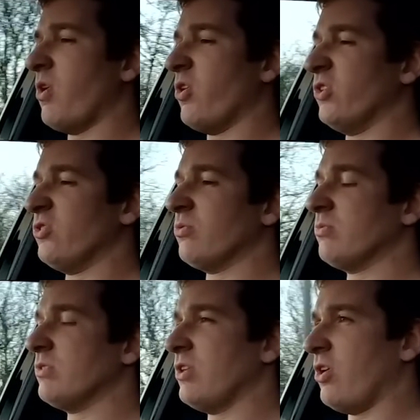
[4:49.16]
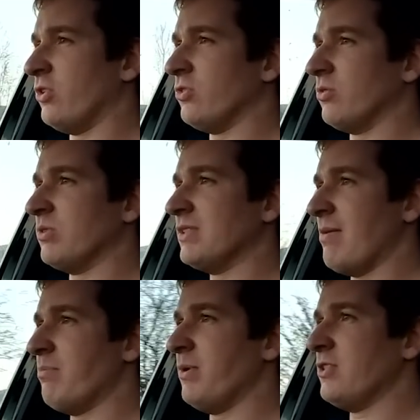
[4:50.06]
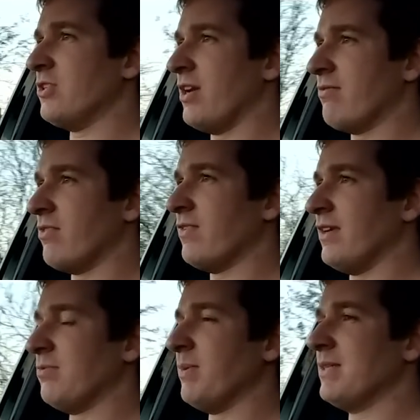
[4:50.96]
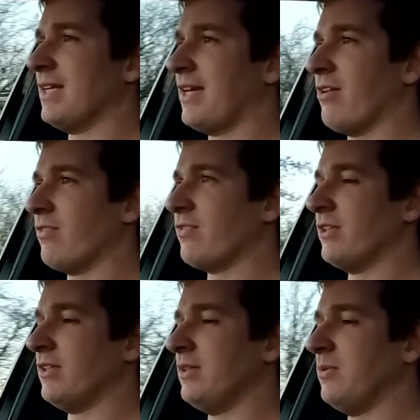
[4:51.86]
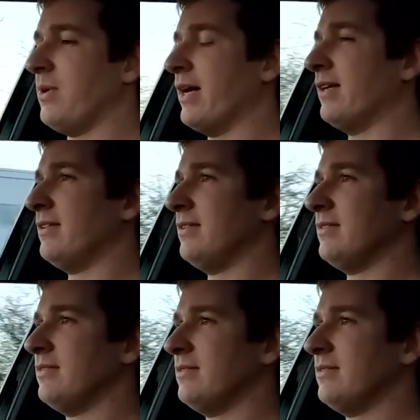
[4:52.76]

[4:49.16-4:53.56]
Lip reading: Oil's up to temperature and everything. It's been ticking over for a little while.